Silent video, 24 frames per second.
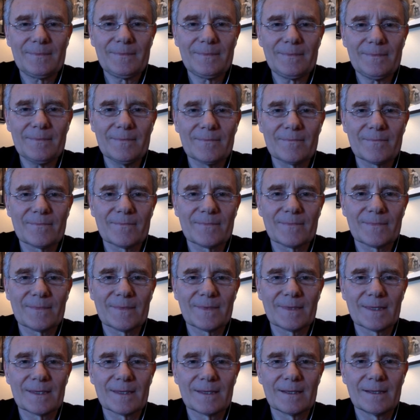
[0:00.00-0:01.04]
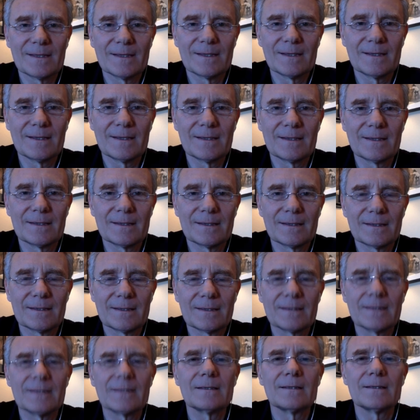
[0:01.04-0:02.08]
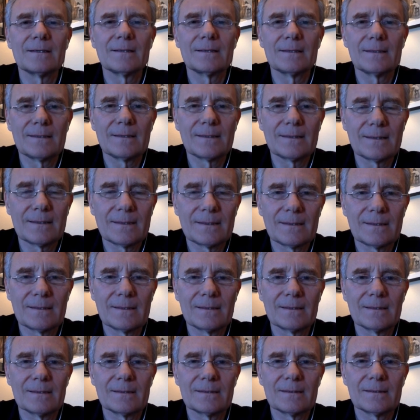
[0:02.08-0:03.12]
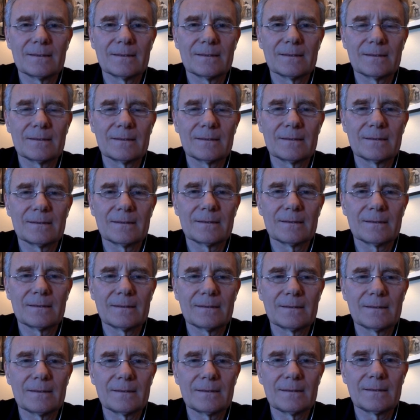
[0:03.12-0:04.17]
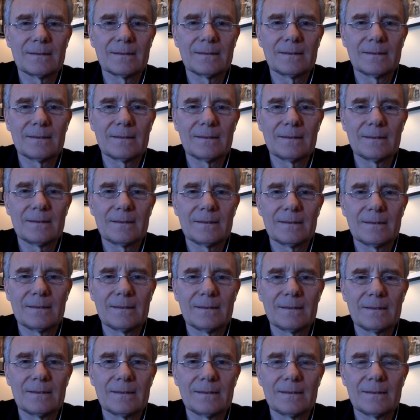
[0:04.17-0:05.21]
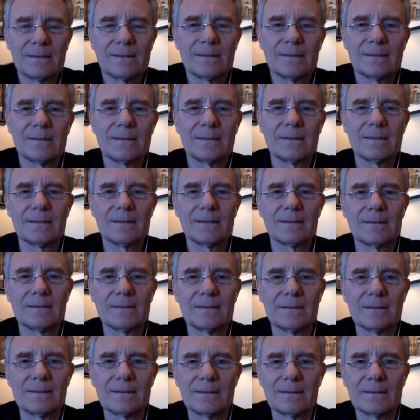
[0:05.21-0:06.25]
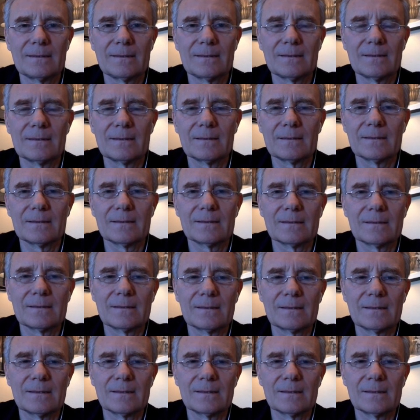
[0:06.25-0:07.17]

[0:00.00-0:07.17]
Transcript: This person isn't speaking.